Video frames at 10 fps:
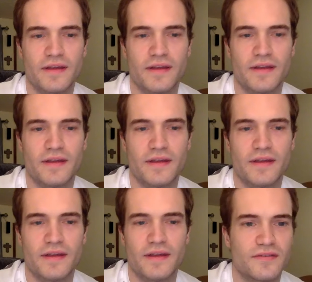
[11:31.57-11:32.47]
this
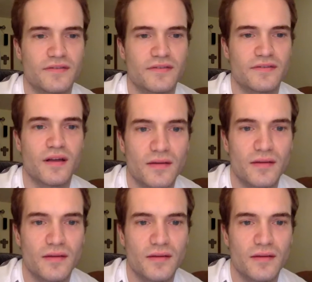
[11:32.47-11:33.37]
is
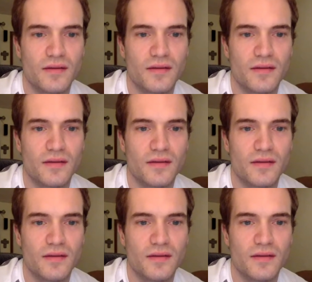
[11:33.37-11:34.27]

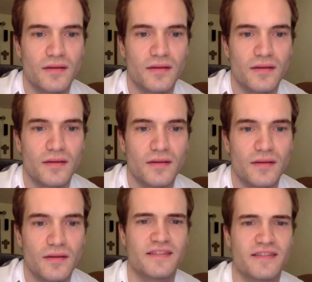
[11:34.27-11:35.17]
for a woman in the group
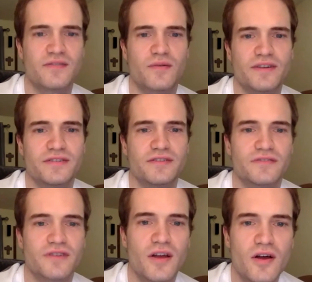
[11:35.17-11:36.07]
is asking this
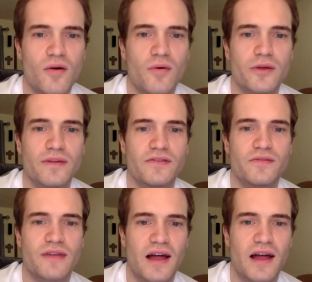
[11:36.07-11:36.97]
question is, what do we
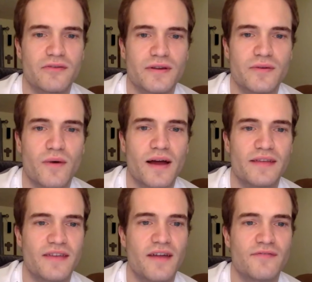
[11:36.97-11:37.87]
do
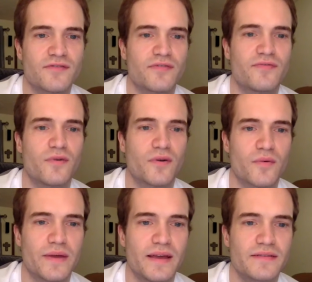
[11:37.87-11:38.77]
calorie-wise after the
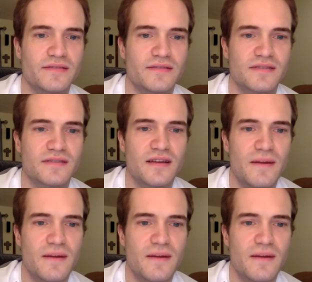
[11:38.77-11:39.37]
4 weeks?